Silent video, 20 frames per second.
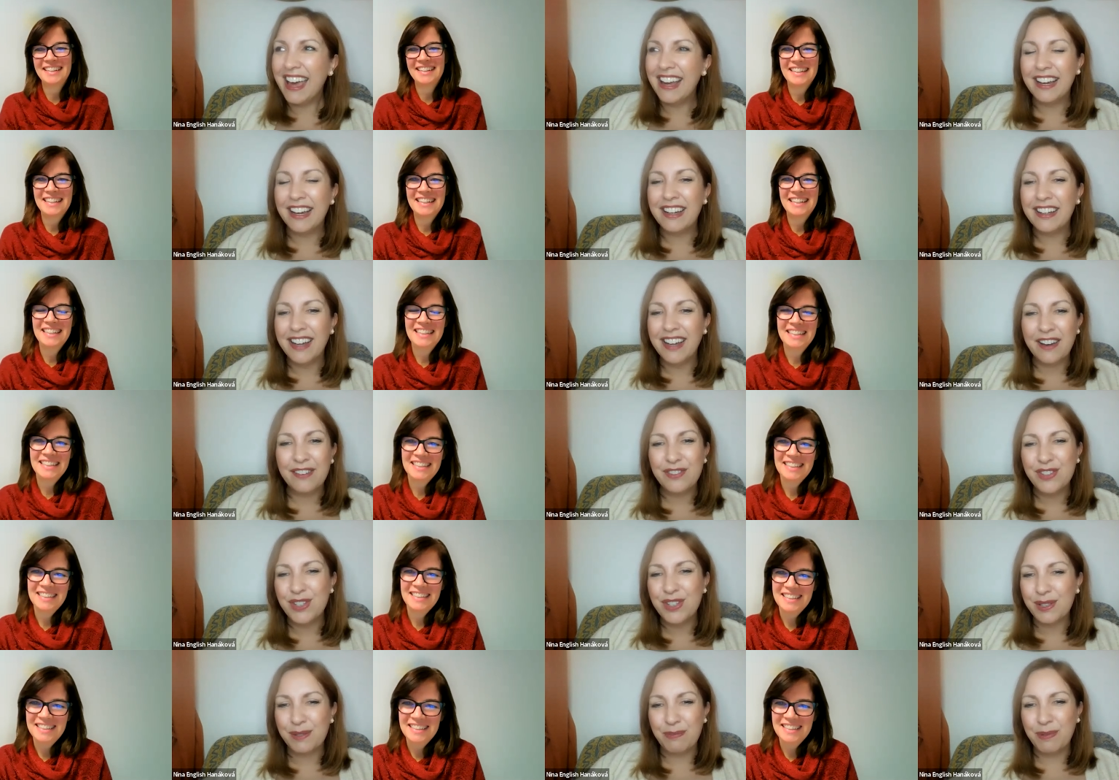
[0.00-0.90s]
Speaker 1: and I, have
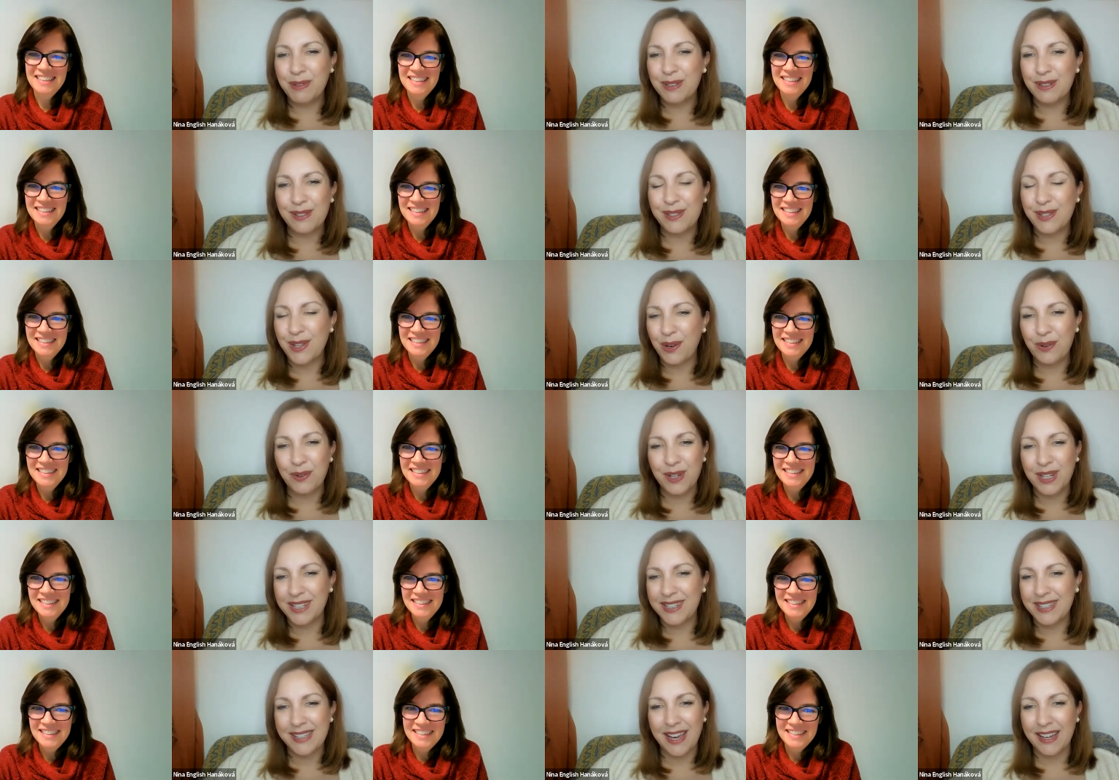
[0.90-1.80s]
just been so
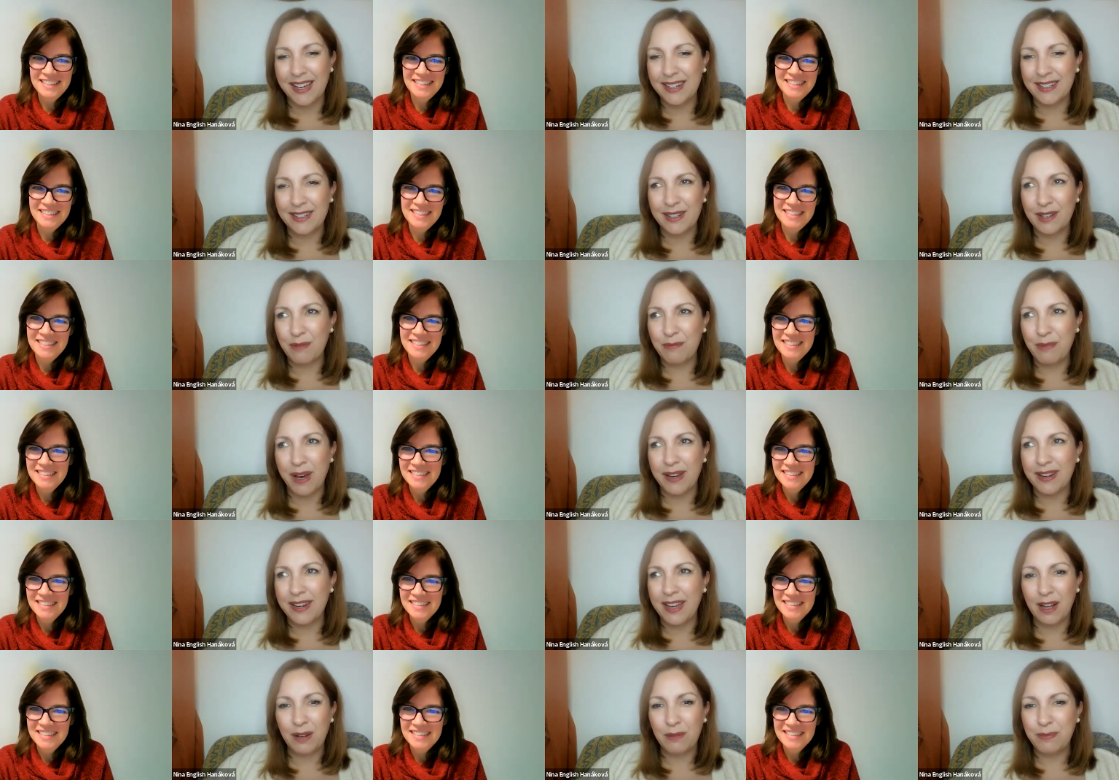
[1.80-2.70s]
excited about
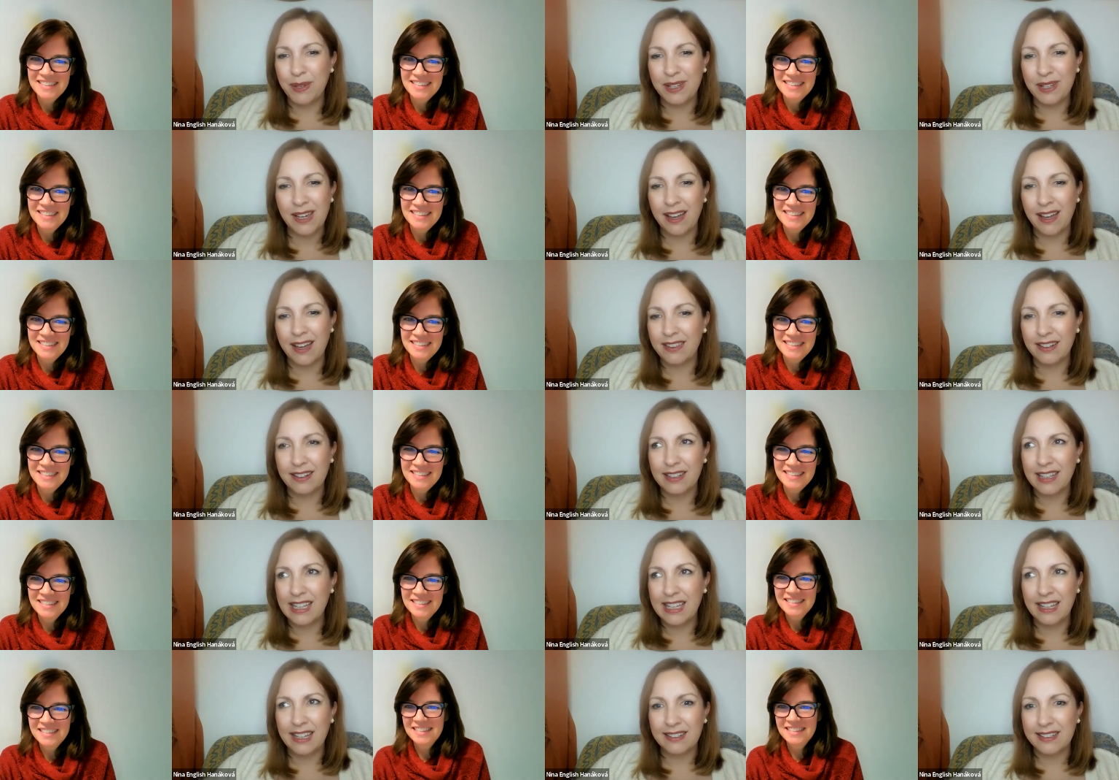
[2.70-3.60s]
helping other
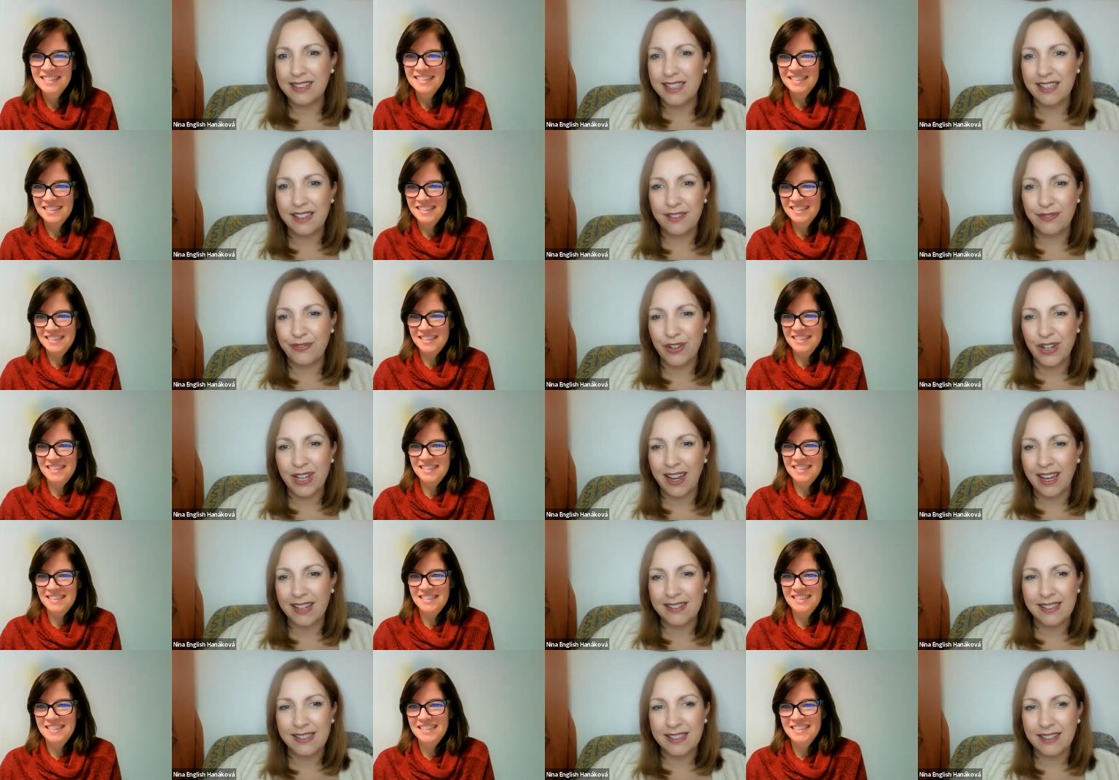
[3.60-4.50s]
ELT
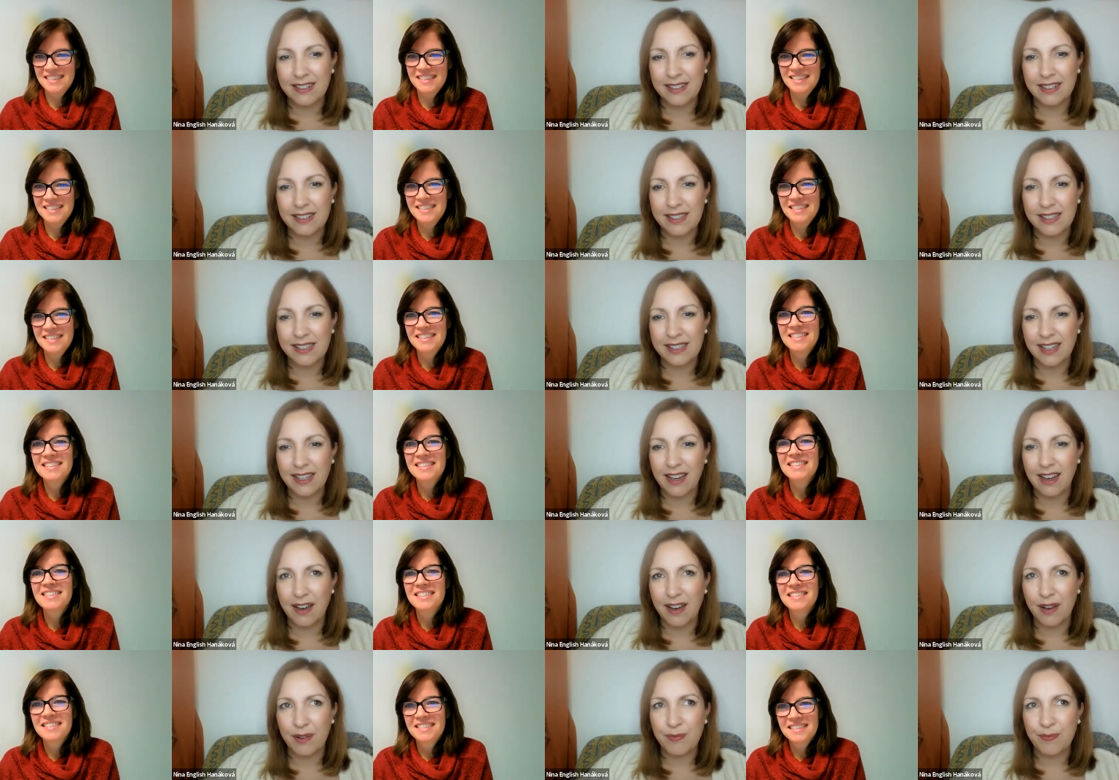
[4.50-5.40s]
freelancers
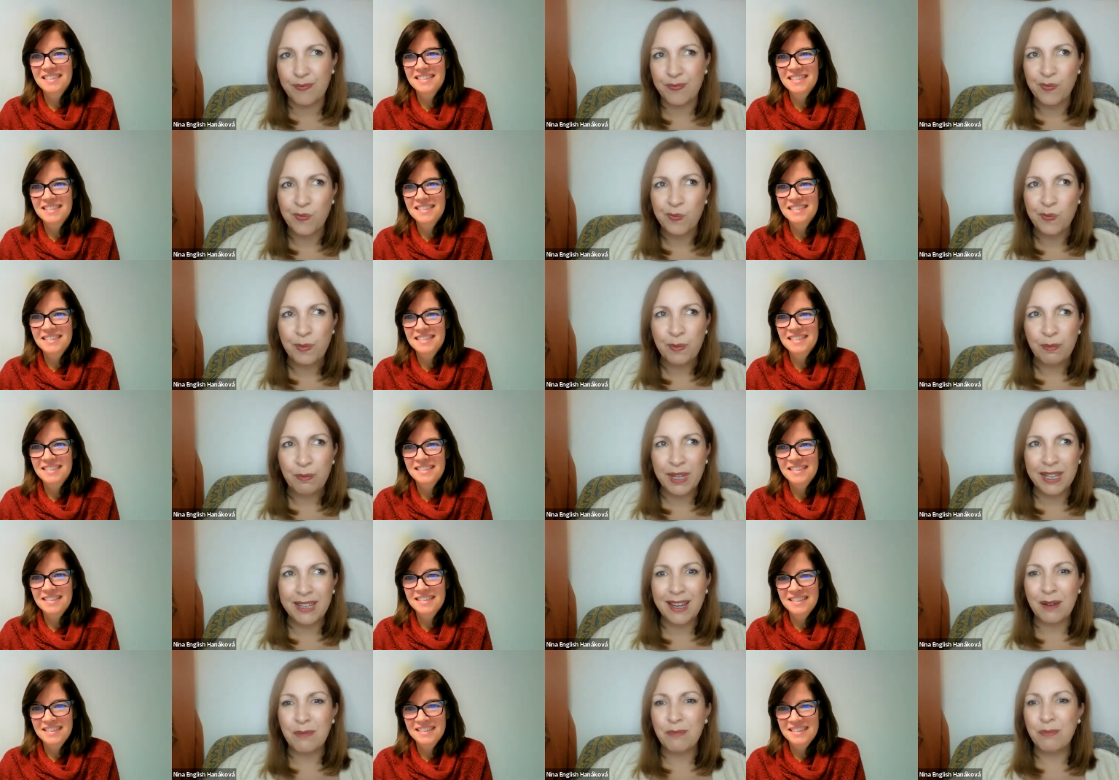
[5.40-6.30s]
um,
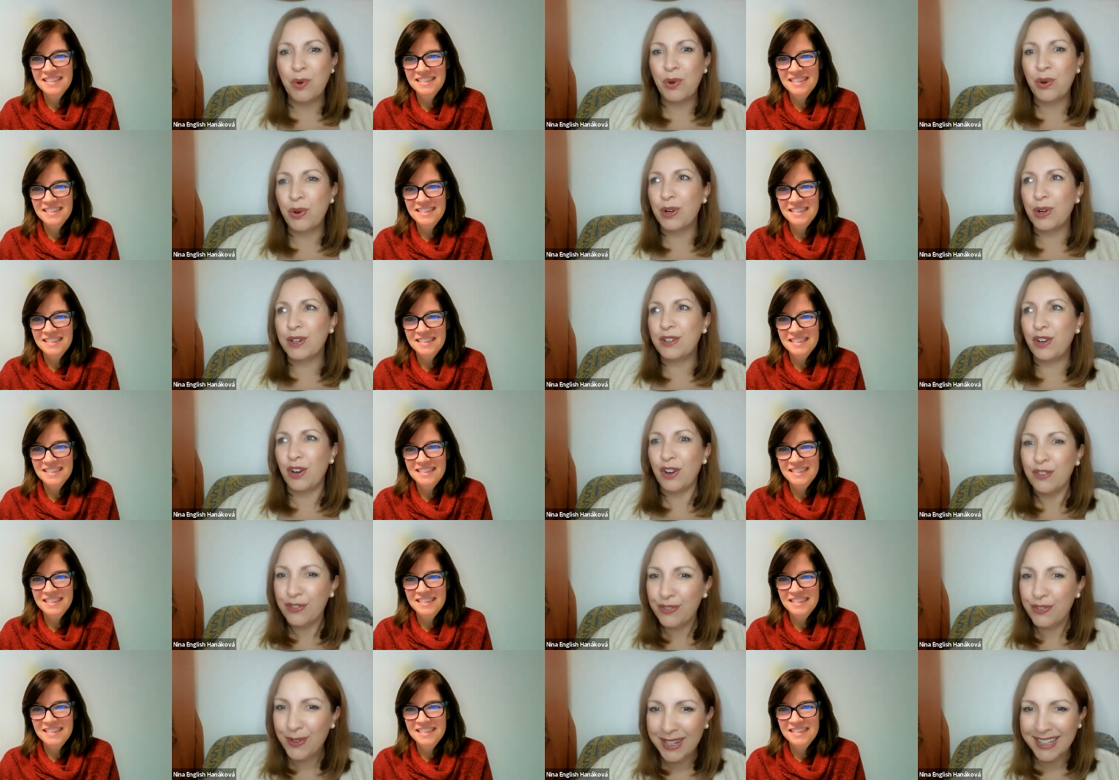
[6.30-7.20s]
become more
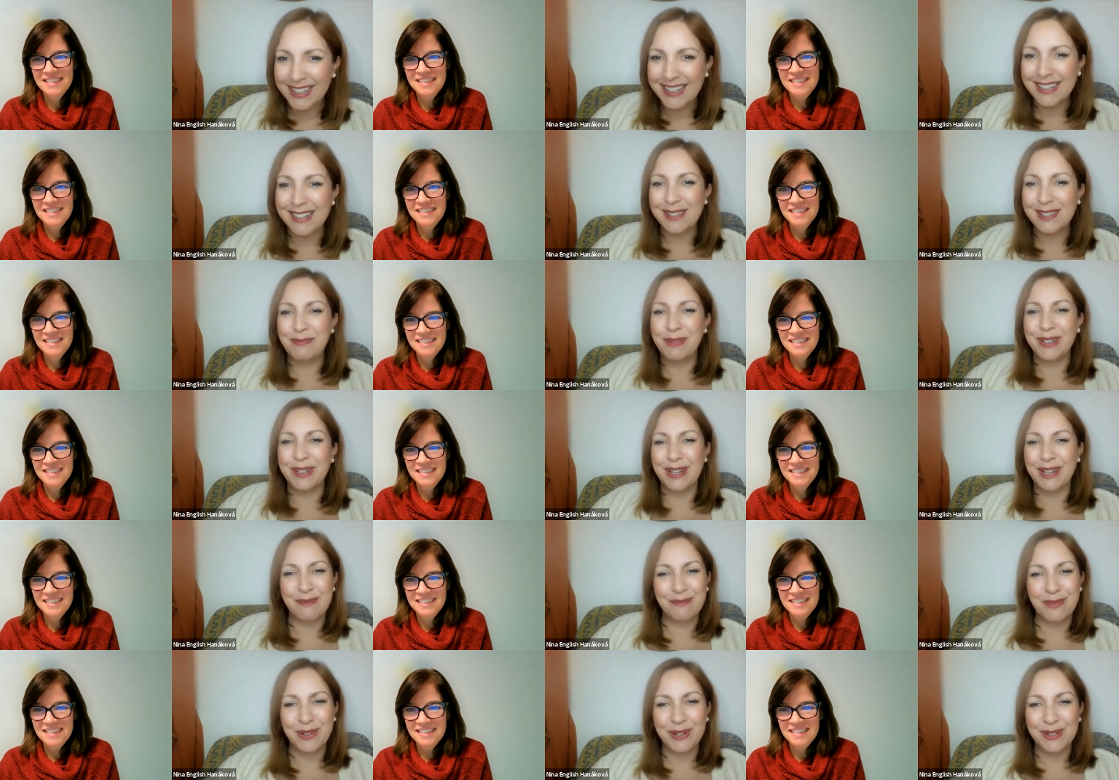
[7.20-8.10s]
confident,
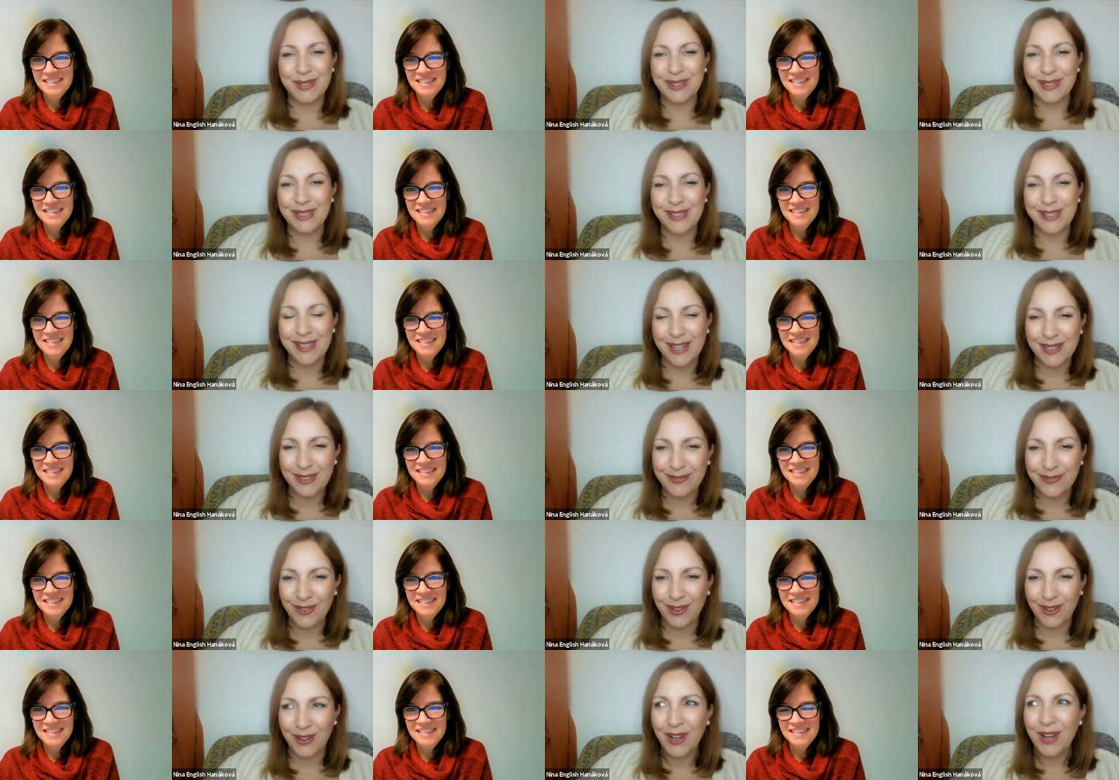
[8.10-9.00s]
become more
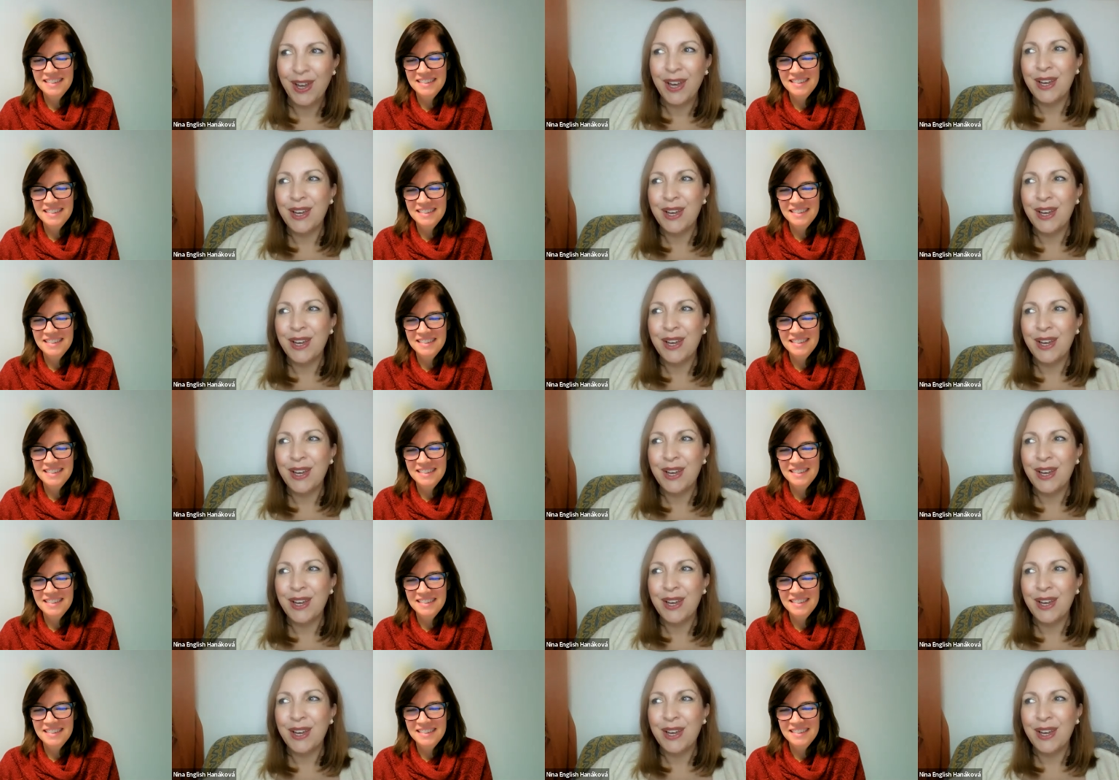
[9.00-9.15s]
successful.